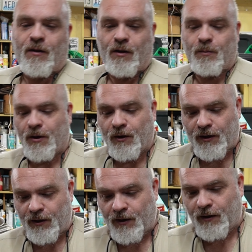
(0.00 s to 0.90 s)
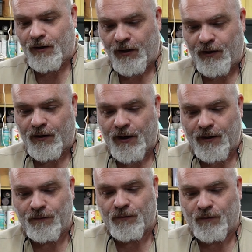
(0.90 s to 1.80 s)
You probably didn't hear any of
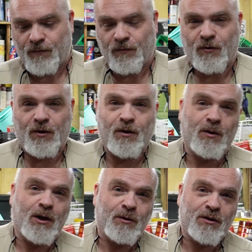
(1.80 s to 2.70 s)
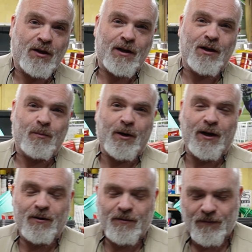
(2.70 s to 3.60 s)
that. So what I was talking
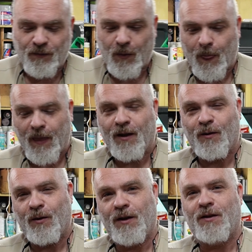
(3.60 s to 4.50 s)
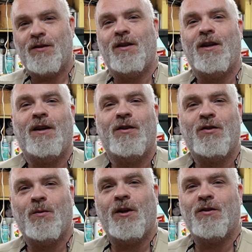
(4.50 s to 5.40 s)
about was the
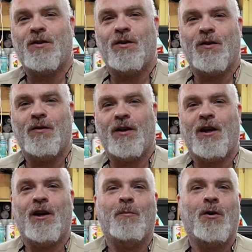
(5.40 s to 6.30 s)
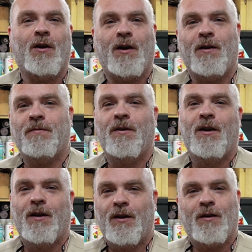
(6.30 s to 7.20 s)
switch to turn the camera off.
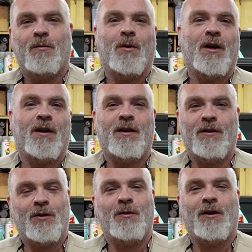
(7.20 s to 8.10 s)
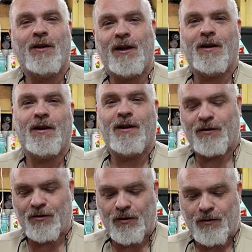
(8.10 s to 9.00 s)
But in doing that, I
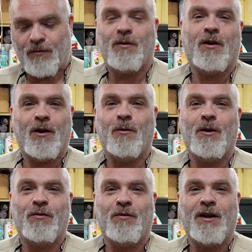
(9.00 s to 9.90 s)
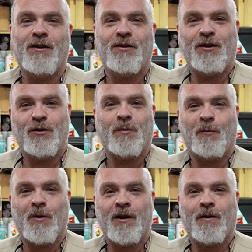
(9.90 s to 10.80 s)
also always forget to use my
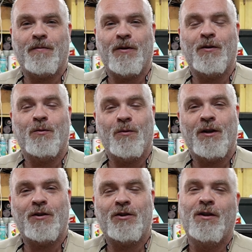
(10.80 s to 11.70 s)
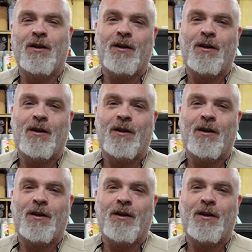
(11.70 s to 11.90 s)
microphone, which